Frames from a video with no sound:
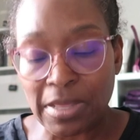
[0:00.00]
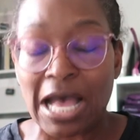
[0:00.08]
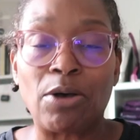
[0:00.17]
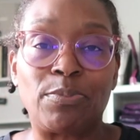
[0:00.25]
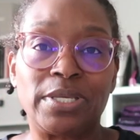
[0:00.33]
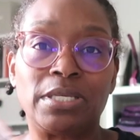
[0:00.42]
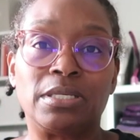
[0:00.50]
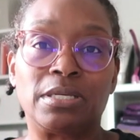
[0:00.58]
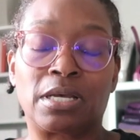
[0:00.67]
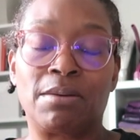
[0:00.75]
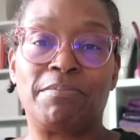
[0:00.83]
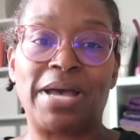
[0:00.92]
I'll be
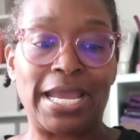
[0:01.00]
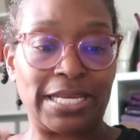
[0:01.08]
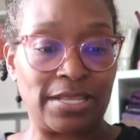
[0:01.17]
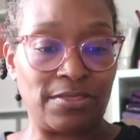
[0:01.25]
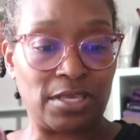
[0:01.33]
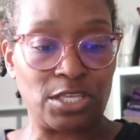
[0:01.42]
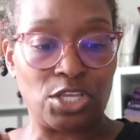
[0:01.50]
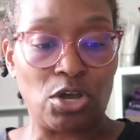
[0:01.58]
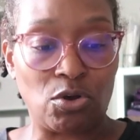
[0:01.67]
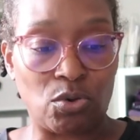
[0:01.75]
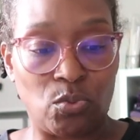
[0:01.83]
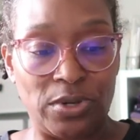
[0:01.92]
combining the
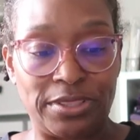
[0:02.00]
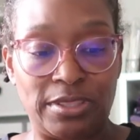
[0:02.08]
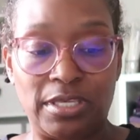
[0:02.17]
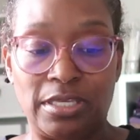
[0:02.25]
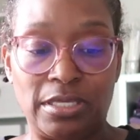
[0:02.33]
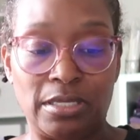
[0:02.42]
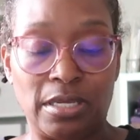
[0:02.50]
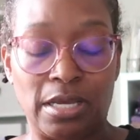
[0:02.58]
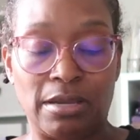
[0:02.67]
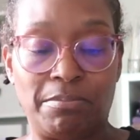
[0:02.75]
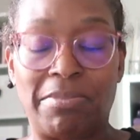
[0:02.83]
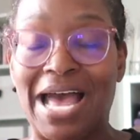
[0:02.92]
yoke with the
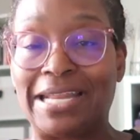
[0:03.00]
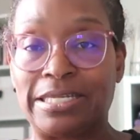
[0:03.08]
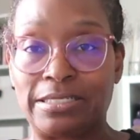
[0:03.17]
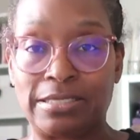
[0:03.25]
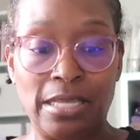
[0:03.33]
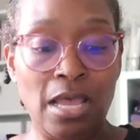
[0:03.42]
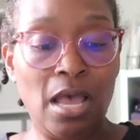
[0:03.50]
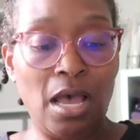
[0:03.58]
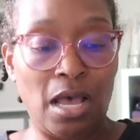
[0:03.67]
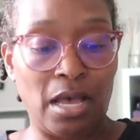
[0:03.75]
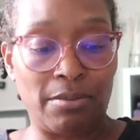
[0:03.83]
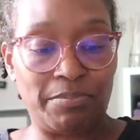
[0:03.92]
bodice
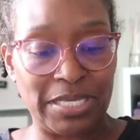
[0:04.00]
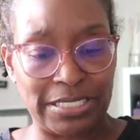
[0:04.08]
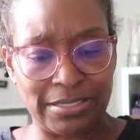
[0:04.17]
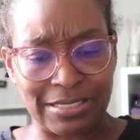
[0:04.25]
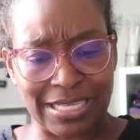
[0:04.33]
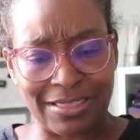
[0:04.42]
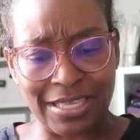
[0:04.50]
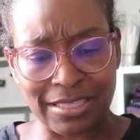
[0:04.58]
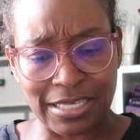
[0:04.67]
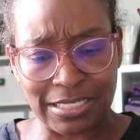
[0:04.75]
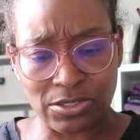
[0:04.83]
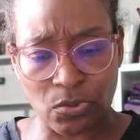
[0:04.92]
pieces. I
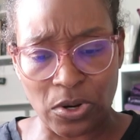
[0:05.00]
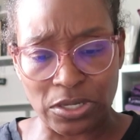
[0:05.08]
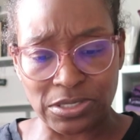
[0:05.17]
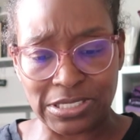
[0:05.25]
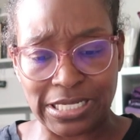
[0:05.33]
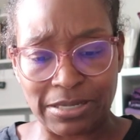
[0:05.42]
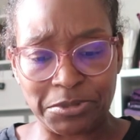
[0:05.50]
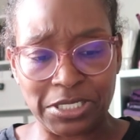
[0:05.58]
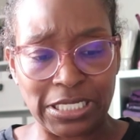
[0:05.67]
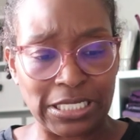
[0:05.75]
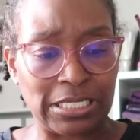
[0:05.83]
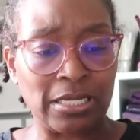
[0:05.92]
think that's around step
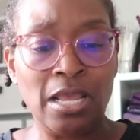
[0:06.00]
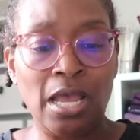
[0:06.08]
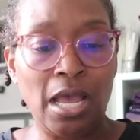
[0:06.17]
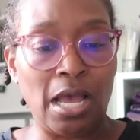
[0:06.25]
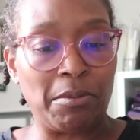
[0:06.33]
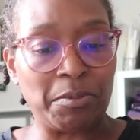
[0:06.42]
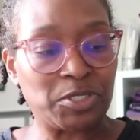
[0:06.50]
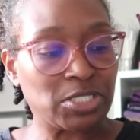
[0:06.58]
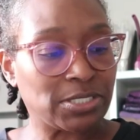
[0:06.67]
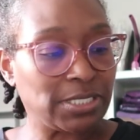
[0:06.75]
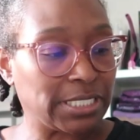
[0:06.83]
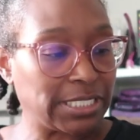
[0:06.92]
10. I'm
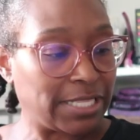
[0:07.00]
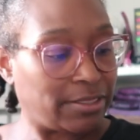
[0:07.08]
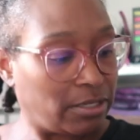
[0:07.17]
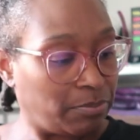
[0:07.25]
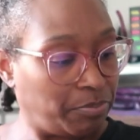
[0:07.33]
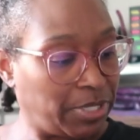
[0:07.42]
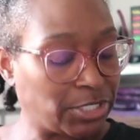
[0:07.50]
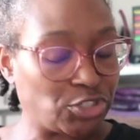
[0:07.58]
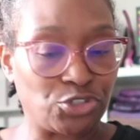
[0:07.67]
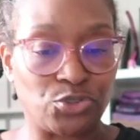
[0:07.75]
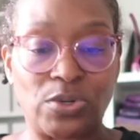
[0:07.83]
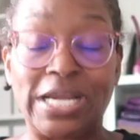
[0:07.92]
just looking at the
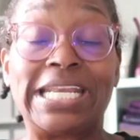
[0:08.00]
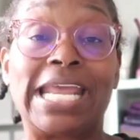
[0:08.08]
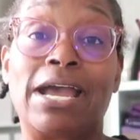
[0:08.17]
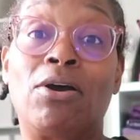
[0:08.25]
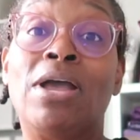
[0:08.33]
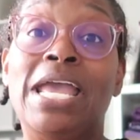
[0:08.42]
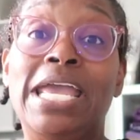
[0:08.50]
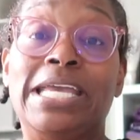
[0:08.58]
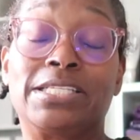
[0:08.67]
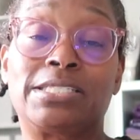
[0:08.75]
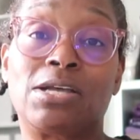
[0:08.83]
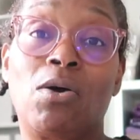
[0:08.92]
pictures right now.
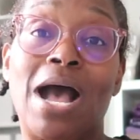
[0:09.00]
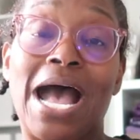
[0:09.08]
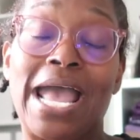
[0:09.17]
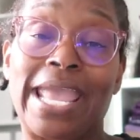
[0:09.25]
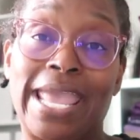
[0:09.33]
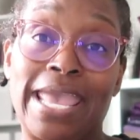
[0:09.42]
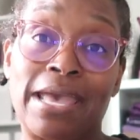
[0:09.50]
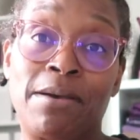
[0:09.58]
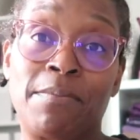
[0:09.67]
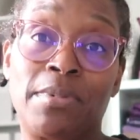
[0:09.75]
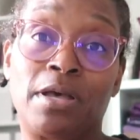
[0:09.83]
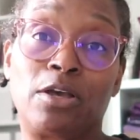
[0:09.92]
And so I
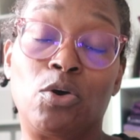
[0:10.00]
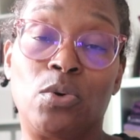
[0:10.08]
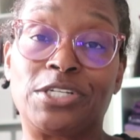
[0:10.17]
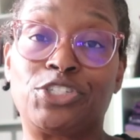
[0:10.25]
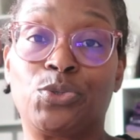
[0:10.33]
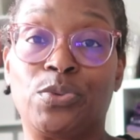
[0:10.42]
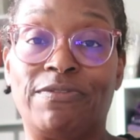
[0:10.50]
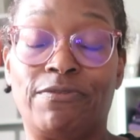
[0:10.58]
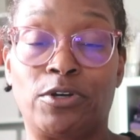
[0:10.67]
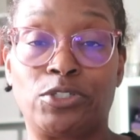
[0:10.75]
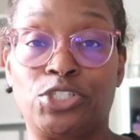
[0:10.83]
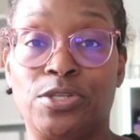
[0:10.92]
am going to
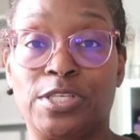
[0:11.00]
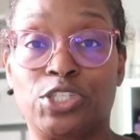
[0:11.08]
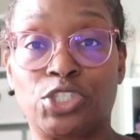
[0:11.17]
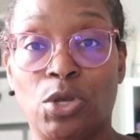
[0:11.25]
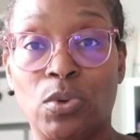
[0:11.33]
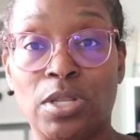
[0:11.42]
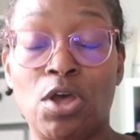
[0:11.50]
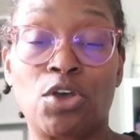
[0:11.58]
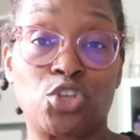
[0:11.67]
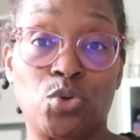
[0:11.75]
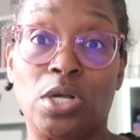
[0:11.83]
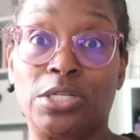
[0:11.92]
refer to the sew
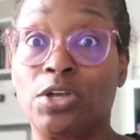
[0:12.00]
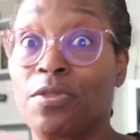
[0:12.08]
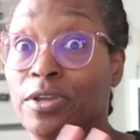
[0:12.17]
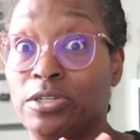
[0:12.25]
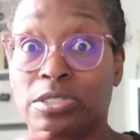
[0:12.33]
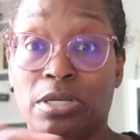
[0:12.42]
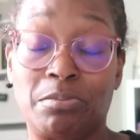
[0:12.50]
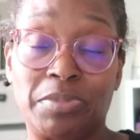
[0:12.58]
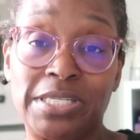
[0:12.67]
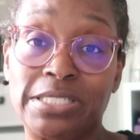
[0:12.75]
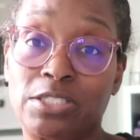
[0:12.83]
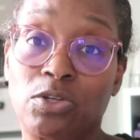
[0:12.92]
along. You all know there's a
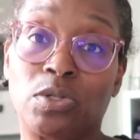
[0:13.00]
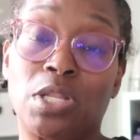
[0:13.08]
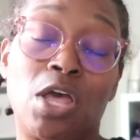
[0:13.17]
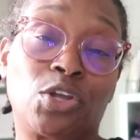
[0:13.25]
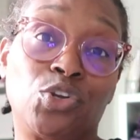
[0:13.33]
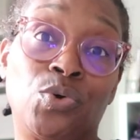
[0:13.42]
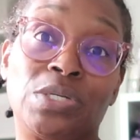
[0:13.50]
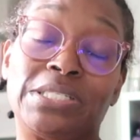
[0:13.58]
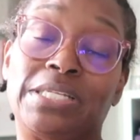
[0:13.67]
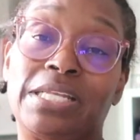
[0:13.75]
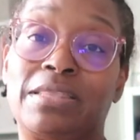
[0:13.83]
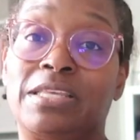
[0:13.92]
complete sew along.
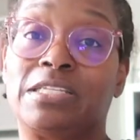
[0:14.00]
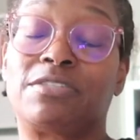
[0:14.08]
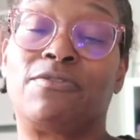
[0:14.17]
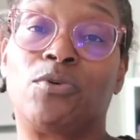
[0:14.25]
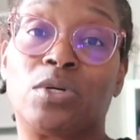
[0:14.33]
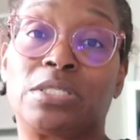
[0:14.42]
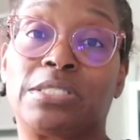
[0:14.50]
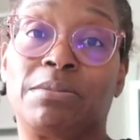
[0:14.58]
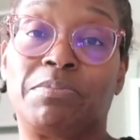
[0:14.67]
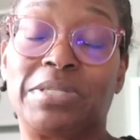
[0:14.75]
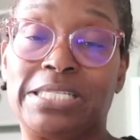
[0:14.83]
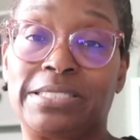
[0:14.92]
Norris did this for
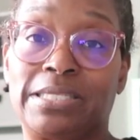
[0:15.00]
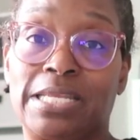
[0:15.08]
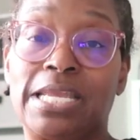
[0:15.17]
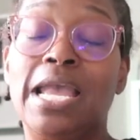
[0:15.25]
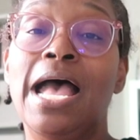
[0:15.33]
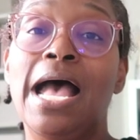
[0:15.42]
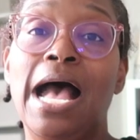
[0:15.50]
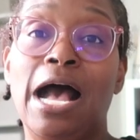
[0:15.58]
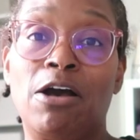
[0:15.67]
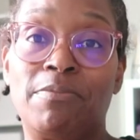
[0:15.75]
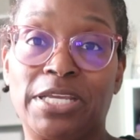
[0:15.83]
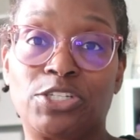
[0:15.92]
simplicity.
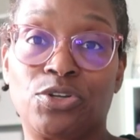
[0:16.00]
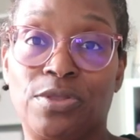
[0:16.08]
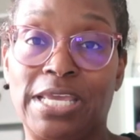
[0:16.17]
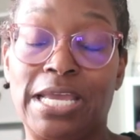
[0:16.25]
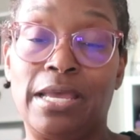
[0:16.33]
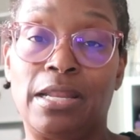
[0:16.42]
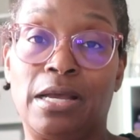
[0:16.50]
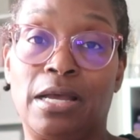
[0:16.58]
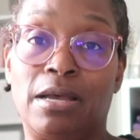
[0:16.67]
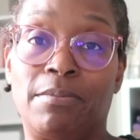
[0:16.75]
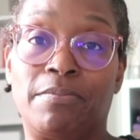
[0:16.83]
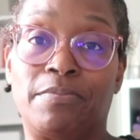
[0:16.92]
I'll make sure that
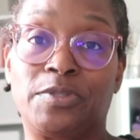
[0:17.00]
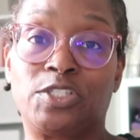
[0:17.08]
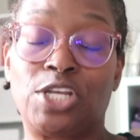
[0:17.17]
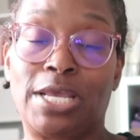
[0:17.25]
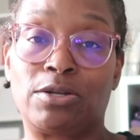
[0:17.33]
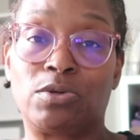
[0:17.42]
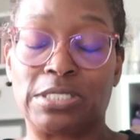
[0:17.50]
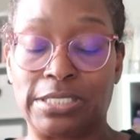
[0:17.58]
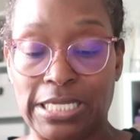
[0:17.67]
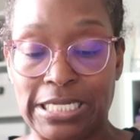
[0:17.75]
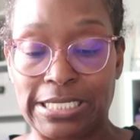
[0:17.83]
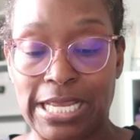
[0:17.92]
channel is
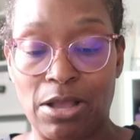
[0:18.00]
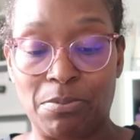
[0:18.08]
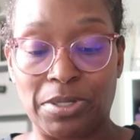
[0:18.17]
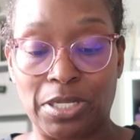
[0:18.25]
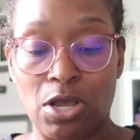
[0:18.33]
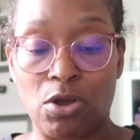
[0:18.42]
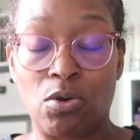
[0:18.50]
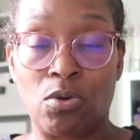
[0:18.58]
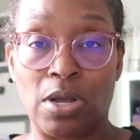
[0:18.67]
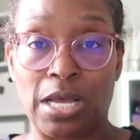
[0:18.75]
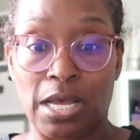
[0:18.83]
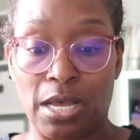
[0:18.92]
linked down
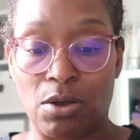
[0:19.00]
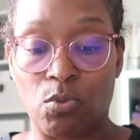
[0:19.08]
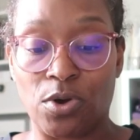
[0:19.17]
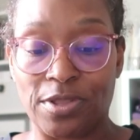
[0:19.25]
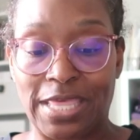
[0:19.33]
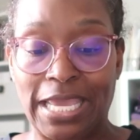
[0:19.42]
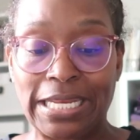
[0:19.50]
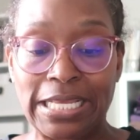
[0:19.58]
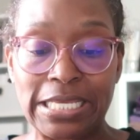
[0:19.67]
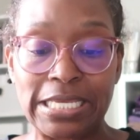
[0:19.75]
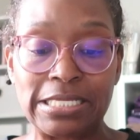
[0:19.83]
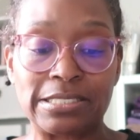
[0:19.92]
below where that
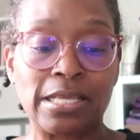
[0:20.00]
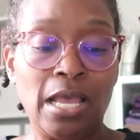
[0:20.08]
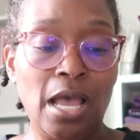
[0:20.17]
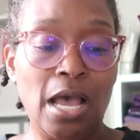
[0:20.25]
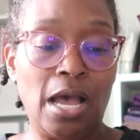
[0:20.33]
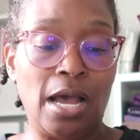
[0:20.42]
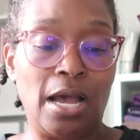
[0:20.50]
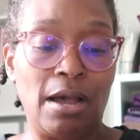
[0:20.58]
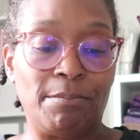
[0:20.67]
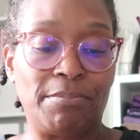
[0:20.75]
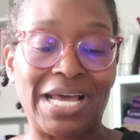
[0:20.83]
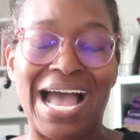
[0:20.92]
is.
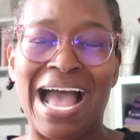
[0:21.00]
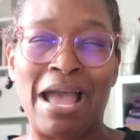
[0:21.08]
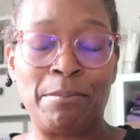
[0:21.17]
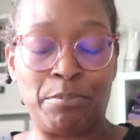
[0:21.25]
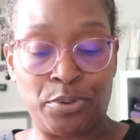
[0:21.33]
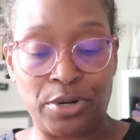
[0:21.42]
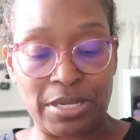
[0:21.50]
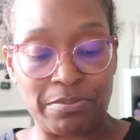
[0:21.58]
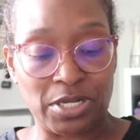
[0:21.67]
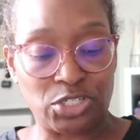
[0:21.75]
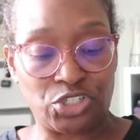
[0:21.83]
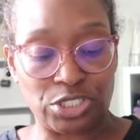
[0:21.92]
But I'm pretty
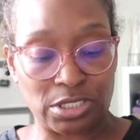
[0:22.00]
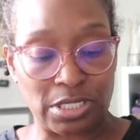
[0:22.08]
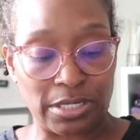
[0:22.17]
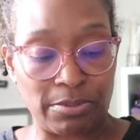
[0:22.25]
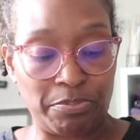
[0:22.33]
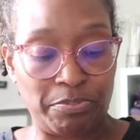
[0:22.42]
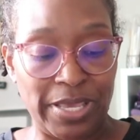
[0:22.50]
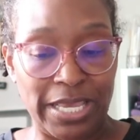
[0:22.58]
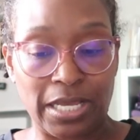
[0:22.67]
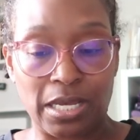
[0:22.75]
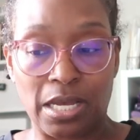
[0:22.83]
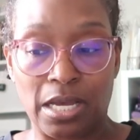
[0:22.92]
much just gonna
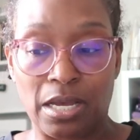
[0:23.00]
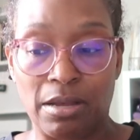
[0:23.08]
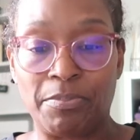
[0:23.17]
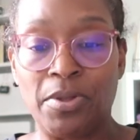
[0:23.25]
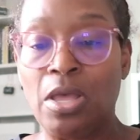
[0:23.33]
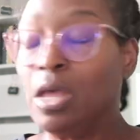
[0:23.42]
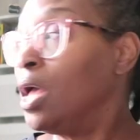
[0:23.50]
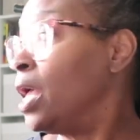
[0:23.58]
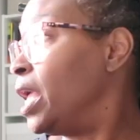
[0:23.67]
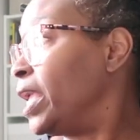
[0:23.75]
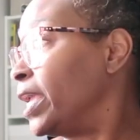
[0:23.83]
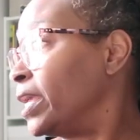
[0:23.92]
pick up
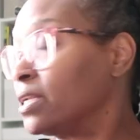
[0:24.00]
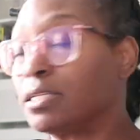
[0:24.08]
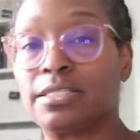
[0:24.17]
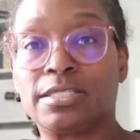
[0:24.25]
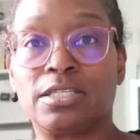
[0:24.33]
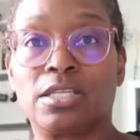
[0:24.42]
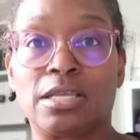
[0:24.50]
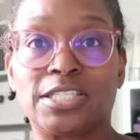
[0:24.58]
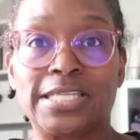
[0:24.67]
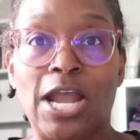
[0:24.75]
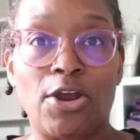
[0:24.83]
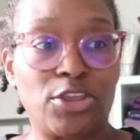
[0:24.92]
and,
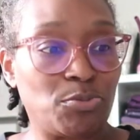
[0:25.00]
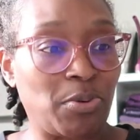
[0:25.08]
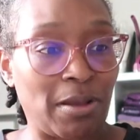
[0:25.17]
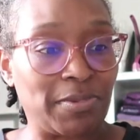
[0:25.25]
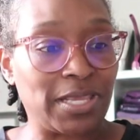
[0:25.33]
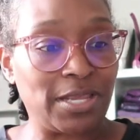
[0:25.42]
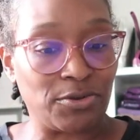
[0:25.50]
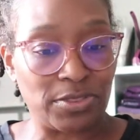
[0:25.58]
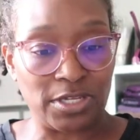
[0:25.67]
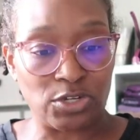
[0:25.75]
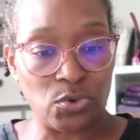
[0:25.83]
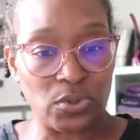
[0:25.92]
sorry, you probably hear
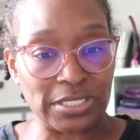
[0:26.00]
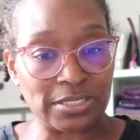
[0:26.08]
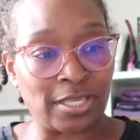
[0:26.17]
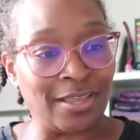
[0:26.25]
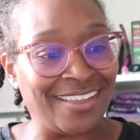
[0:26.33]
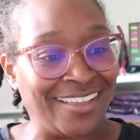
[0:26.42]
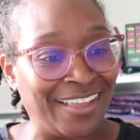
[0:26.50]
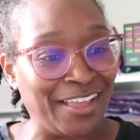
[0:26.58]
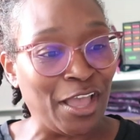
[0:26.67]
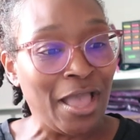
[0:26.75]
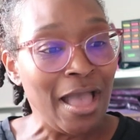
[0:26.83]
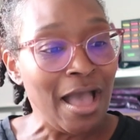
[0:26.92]
the noise.
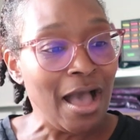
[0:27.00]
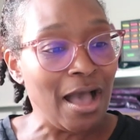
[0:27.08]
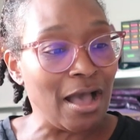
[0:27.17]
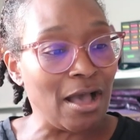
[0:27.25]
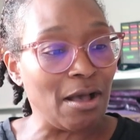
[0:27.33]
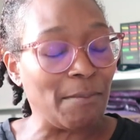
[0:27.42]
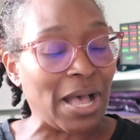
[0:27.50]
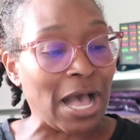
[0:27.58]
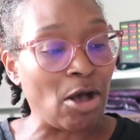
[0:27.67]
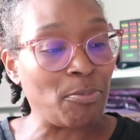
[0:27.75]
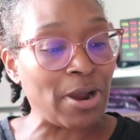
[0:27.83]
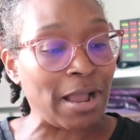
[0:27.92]

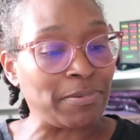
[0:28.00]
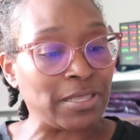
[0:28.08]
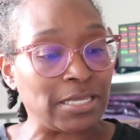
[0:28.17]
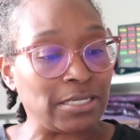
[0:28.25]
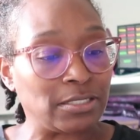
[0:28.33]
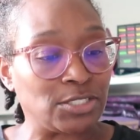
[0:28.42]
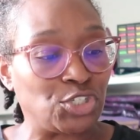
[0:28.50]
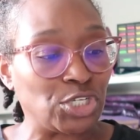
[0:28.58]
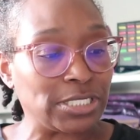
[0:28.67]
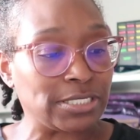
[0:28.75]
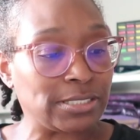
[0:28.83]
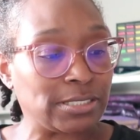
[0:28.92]
I'll probably
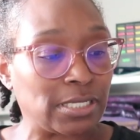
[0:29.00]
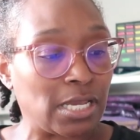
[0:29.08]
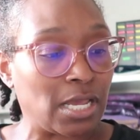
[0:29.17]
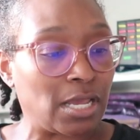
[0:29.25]
just,